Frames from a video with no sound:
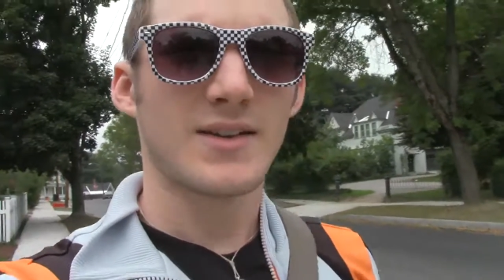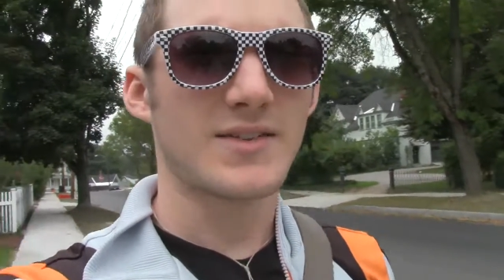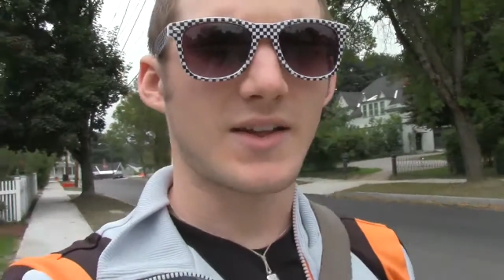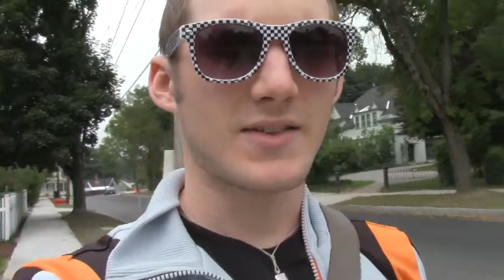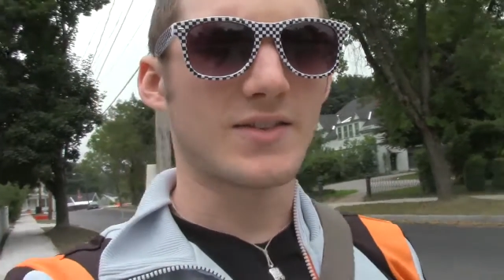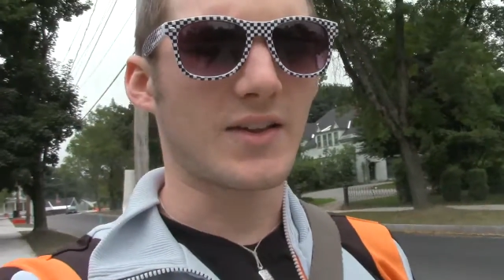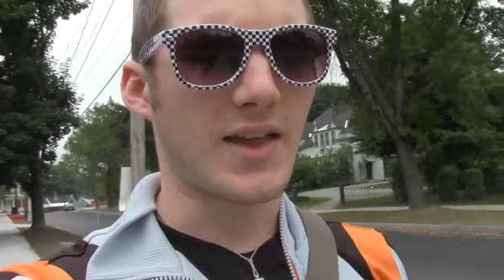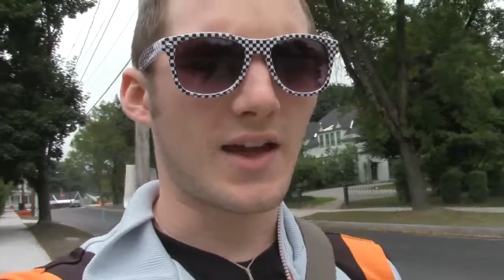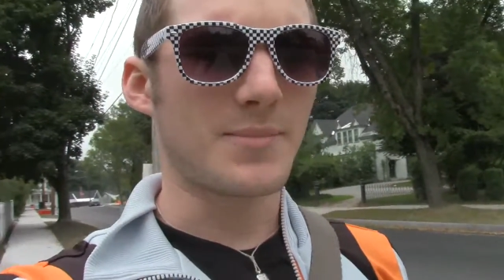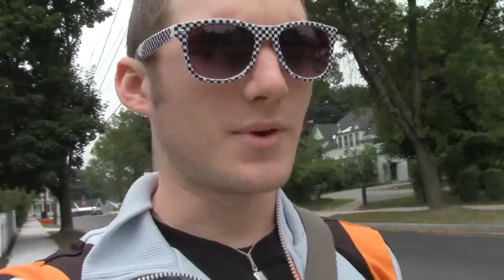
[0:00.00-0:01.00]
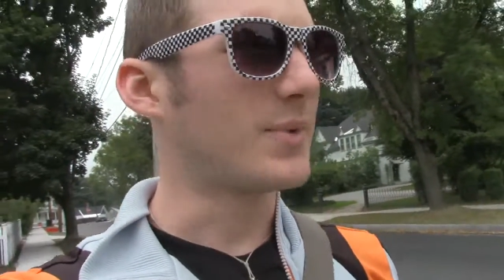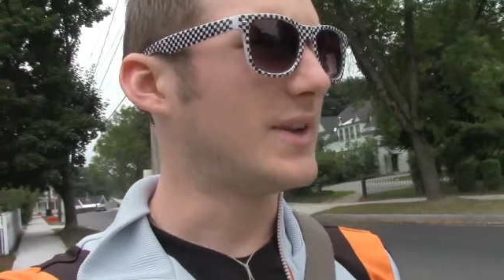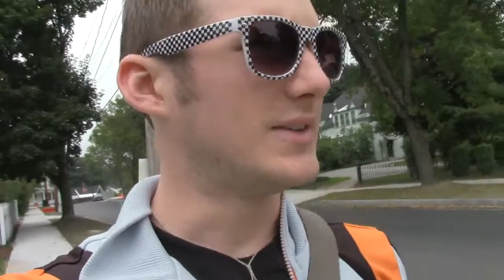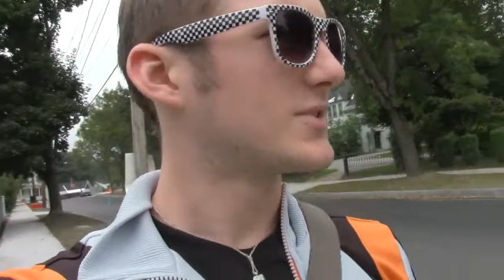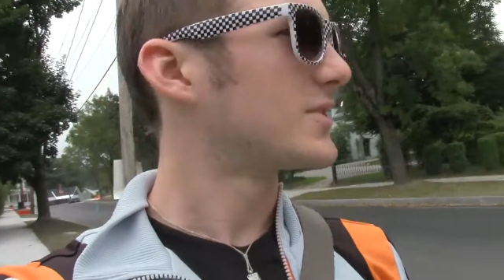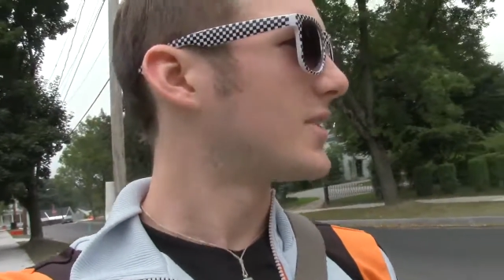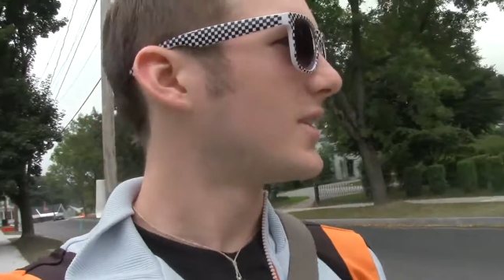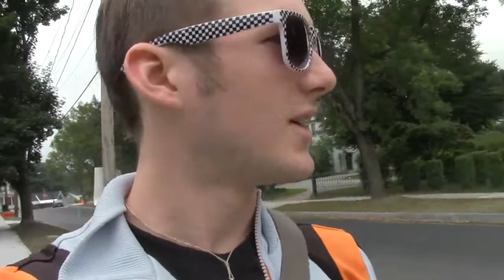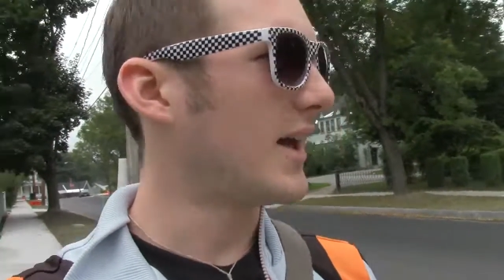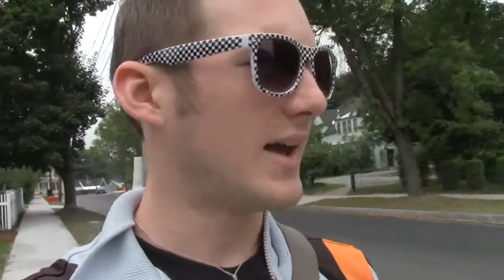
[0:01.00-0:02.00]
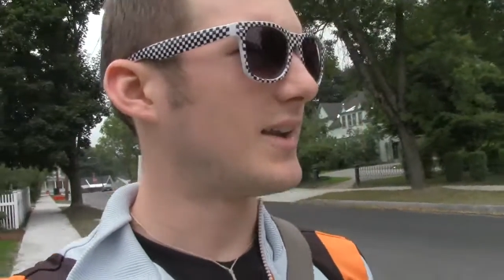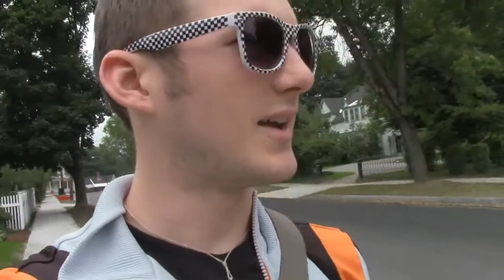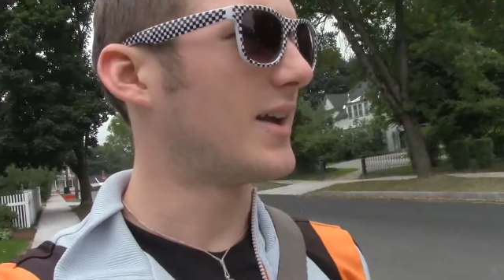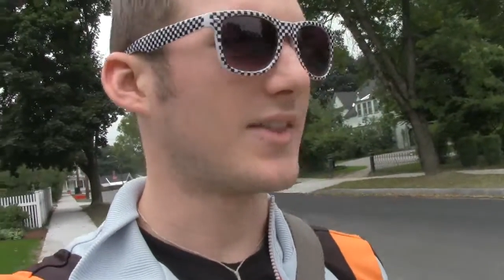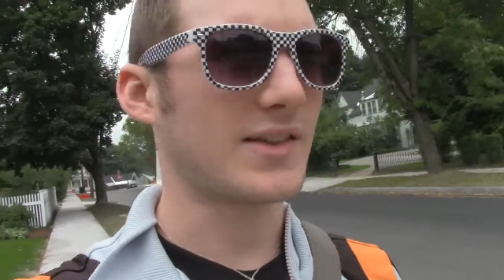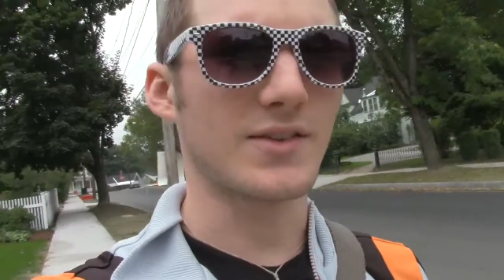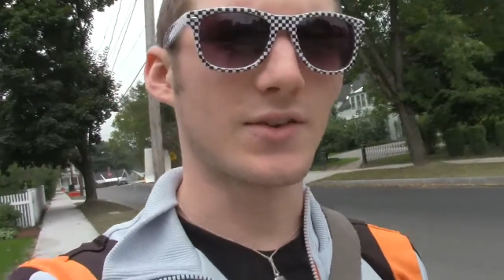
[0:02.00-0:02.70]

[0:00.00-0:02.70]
says it can't be reached. And uh, that's a